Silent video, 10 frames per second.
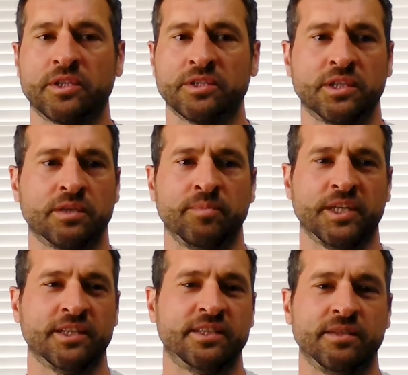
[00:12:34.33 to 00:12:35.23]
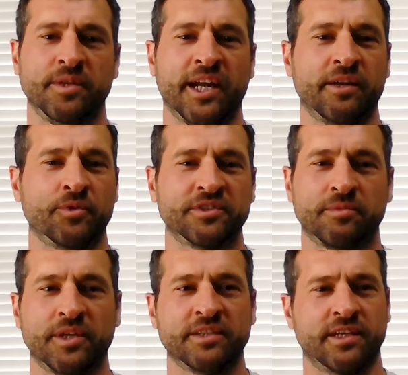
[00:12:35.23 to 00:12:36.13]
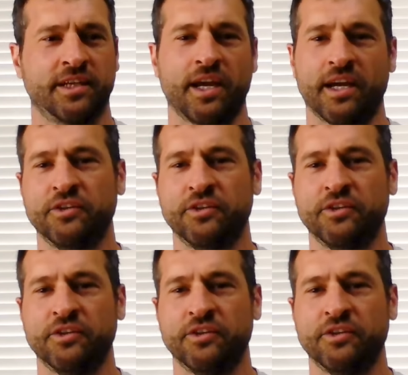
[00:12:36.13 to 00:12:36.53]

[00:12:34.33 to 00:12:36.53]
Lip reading: cause it can be intimidating when somebody's like, yeah,